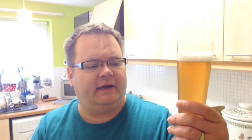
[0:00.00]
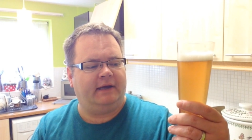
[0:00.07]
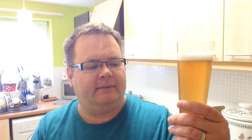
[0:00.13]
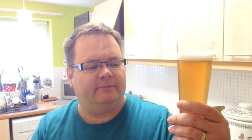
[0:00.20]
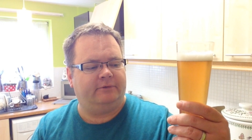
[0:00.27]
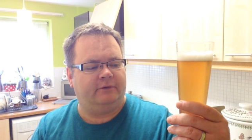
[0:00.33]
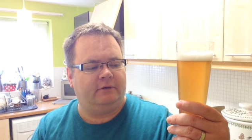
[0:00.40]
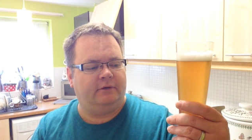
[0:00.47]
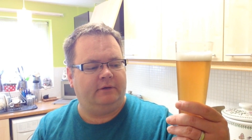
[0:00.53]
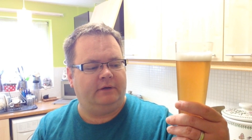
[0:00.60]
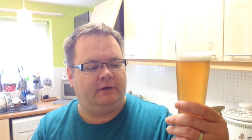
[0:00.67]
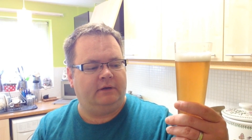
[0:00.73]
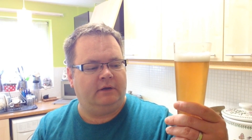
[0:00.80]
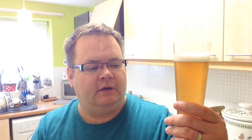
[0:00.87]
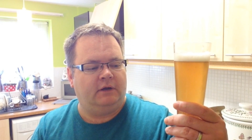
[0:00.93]

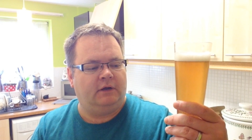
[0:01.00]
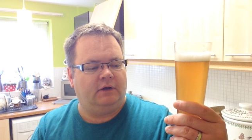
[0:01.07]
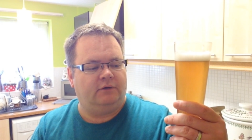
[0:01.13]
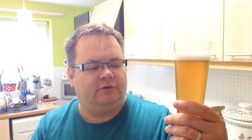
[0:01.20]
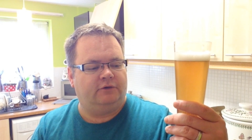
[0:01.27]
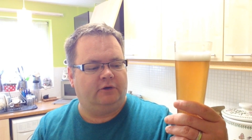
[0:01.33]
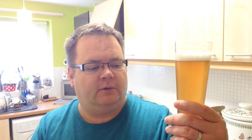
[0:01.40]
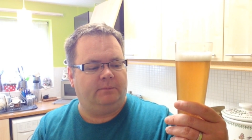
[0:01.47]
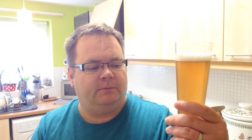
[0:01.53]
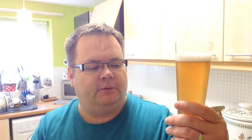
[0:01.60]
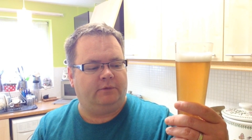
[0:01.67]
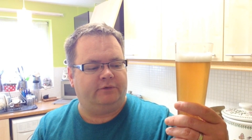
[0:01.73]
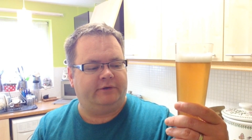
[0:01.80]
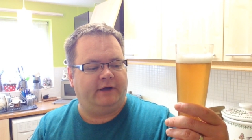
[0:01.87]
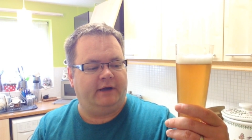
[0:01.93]
absolutely top
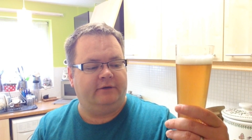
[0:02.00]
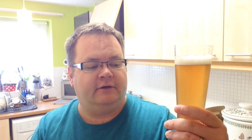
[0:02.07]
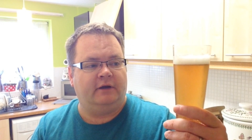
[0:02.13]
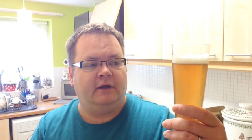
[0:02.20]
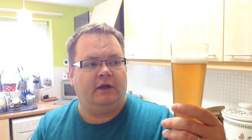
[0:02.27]
notch, that is.